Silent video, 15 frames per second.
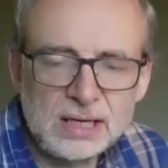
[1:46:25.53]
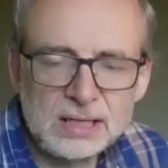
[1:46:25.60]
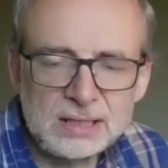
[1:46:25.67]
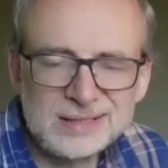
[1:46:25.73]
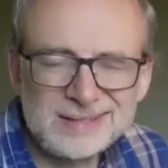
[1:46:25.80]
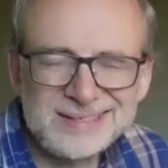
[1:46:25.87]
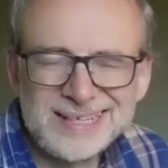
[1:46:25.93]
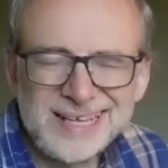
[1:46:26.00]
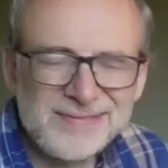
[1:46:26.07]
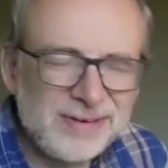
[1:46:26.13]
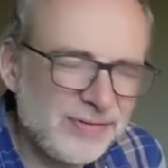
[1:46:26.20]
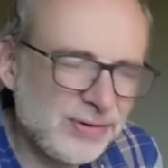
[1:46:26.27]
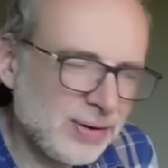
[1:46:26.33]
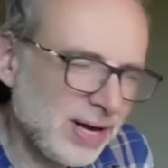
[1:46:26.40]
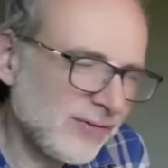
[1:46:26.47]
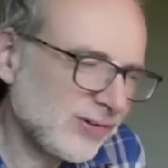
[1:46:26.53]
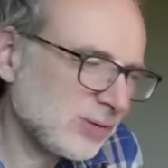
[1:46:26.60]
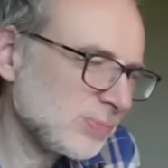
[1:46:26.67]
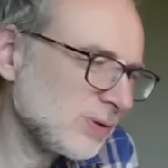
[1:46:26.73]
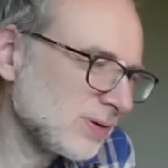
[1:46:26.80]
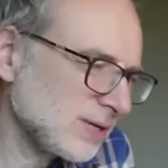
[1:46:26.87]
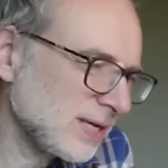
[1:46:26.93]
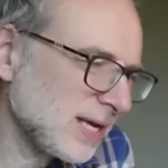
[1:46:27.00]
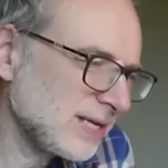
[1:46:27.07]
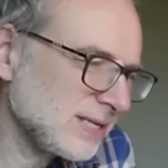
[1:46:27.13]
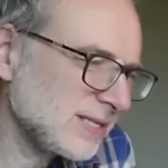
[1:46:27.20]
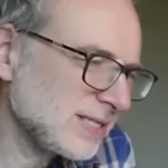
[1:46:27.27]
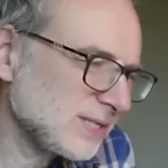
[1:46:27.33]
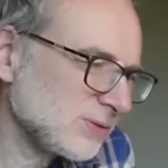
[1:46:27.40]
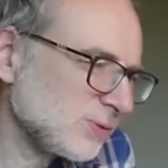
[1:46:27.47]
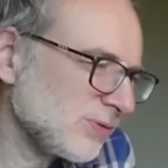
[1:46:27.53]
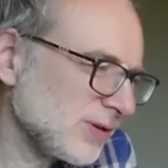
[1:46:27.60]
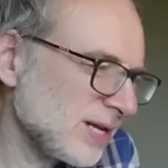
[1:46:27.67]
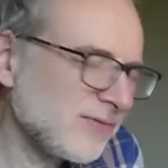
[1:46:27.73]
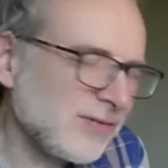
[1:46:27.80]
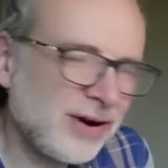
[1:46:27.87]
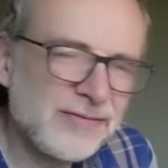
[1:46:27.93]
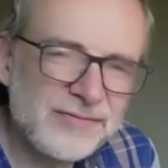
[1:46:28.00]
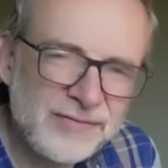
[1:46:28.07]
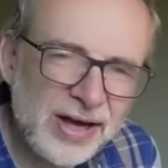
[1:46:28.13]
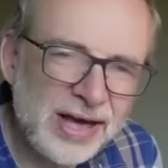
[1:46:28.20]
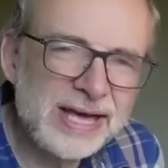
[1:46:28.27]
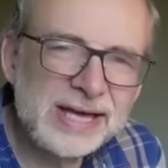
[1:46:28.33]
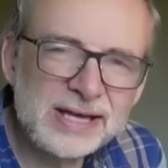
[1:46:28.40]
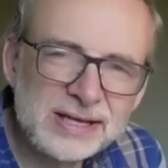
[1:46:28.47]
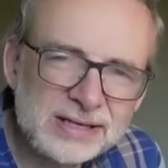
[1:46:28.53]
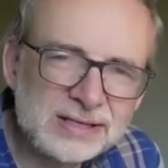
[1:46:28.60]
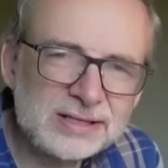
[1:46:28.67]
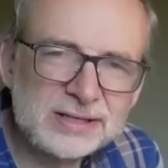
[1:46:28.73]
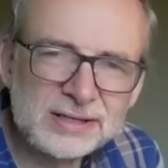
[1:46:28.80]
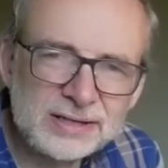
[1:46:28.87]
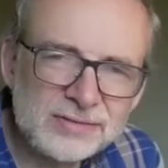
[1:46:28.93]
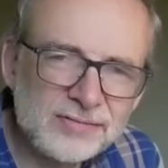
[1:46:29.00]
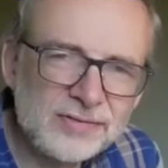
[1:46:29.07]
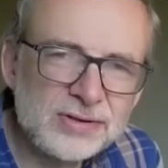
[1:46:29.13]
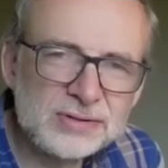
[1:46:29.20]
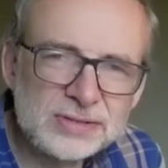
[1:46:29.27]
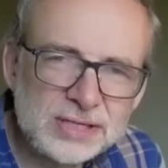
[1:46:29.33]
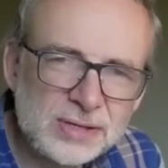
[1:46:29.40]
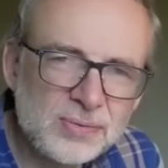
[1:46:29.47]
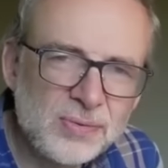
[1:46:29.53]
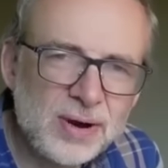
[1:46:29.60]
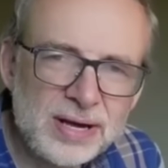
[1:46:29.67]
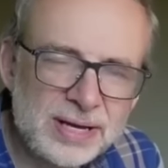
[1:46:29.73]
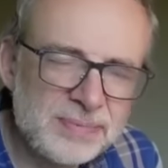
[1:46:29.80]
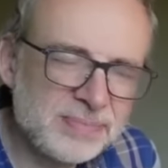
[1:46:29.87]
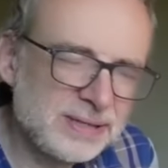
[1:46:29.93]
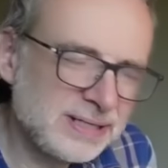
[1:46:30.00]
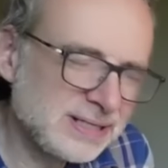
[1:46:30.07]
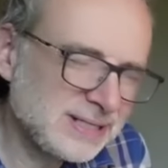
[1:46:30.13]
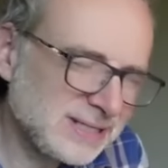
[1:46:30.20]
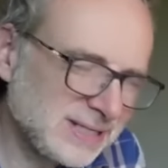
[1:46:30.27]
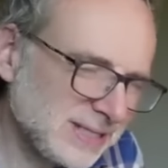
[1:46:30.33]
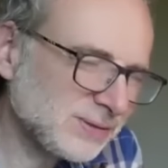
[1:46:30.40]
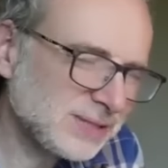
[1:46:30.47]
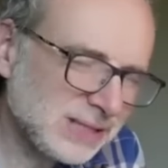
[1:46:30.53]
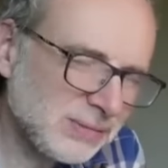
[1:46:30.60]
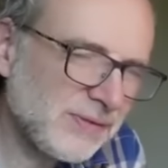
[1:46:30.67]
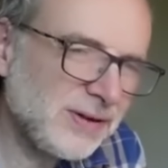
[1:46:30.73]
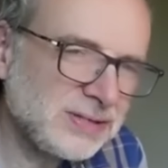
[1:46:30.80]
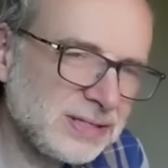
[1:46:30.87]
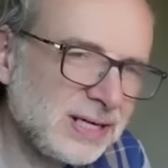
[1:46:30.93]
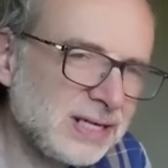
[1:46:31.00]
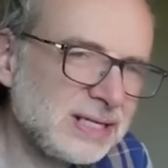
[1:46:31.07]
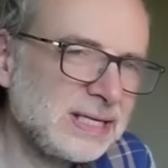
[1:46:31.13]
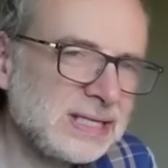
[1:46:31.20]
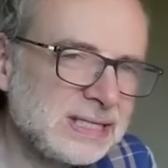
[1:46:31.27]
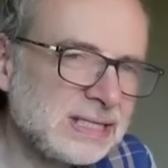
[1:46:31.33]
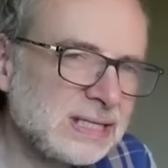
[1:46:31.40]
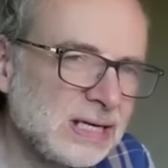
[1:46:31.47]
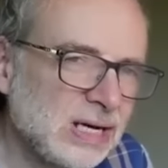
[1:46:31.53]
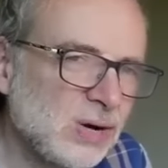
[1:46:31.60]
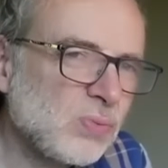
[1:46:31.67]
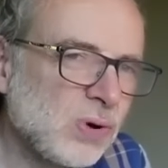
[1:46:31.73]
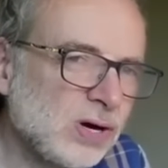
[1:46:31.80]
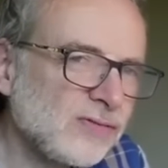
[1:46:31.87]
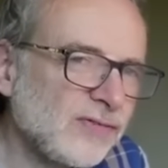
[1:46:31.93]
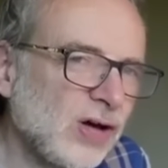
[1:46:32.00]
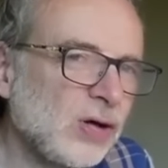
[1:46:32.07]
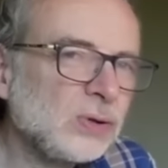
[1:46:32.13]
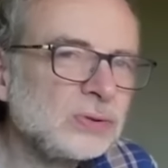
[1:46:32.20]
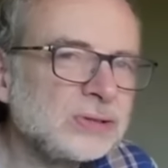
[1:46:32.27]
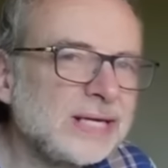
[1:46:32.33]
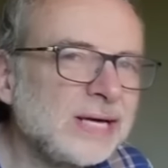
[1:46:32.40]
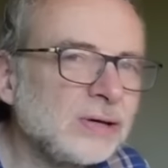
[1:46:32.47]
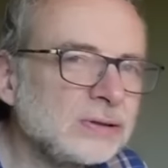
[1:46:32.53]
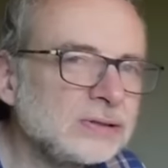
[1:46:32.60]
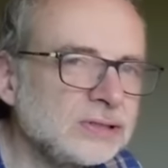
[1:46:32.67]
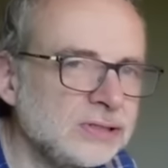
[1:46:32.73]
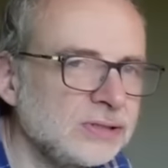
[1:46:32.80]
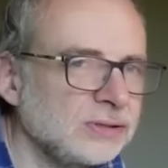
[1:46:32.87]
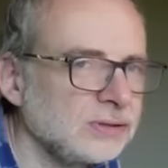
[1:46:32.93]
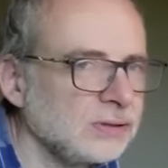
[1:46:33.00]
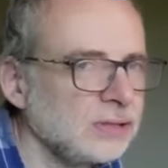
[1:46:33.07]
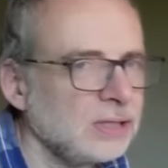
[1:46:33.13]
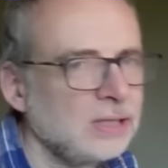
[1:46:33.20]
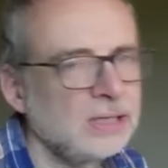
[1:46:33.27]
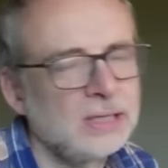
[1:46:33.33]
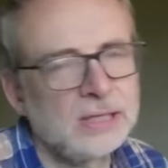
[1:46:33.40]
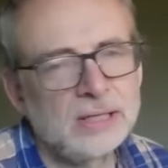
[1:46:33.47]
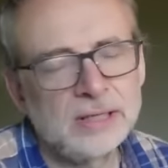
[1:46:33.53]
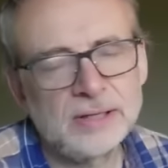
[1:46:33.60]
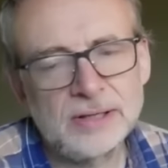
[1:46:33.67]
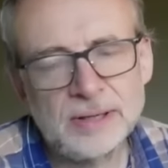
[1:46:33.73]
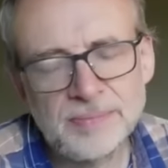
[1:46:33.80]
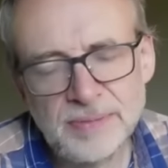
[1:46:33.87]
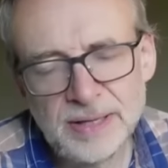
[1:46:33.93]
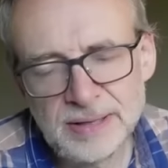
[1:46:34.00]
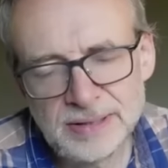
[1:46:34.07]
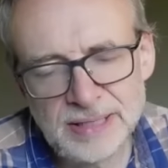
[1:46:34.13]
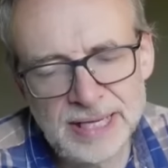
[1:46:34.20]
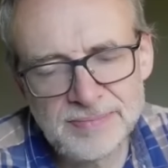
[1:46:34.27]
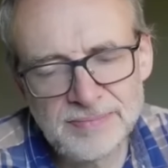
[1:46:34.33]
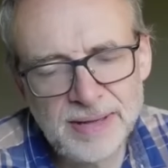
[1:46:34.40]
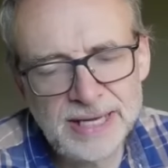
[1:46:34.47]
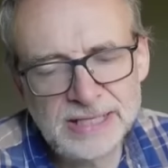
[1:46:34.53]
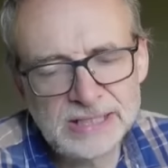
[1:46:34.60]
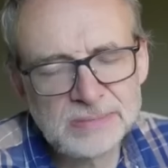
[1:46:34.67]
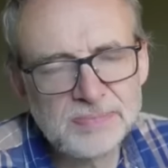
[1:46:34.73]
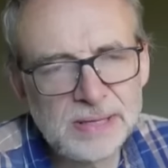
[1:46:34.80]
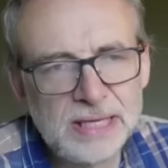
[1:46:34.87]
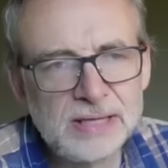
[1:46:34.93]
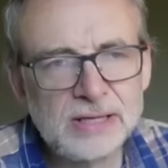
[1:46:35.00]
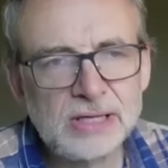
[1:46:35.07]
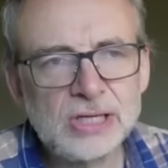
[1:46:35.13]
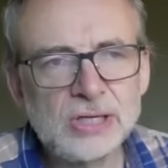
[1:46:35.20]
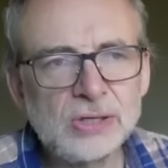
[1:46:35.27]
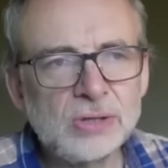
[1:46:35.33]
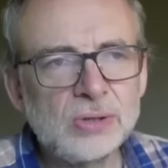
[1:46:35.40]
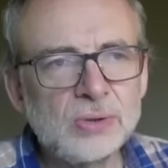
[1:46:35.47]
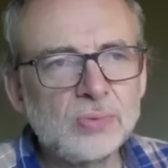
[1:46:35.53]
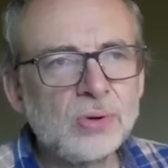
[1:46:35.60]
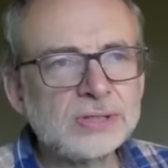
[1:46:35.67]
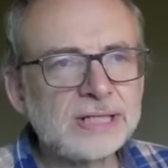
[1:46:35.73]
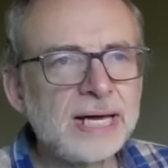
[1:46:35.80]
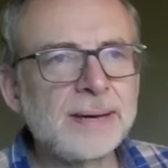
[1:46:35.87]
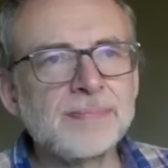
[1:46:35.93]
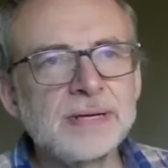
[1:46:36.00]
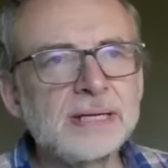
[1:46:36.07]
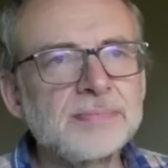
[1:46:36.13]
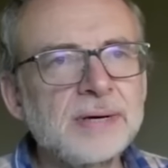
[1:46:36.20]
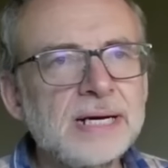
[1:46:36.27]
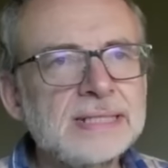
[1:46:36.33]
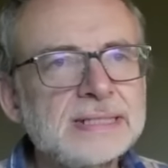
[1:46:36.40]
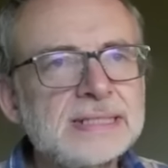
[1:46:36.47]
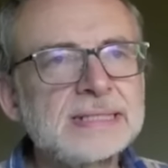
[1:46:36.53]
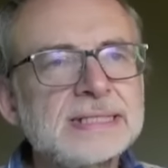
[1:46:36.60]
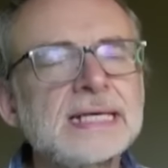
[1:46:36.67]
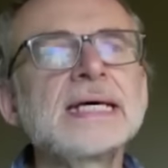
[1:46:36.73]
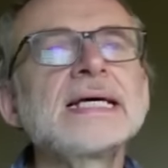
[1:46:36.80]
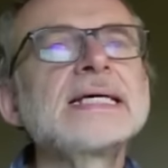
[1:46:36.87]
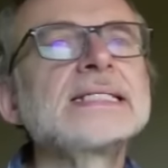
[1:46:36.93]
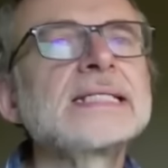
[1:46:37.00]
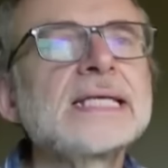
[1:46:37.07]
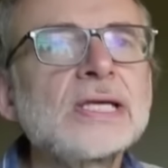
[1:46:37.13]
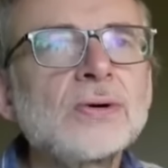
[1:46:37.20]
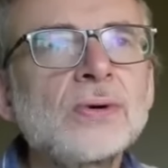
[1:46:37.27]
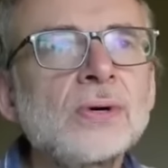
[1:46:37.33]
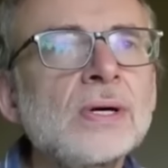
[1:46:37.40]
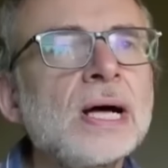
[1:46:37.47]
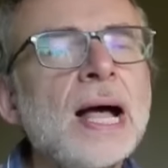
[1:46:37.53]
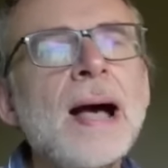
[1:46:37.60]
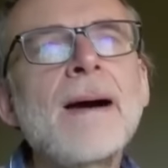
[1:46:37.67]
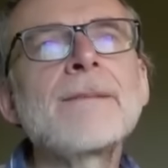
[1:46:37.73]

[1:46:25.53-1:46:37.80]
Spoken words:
and even if you have communicated, it's all in a very vague and confusing way, but still some of those ideas are worth holding on to. You know, it may just be that what's happening, Pisces, is that you're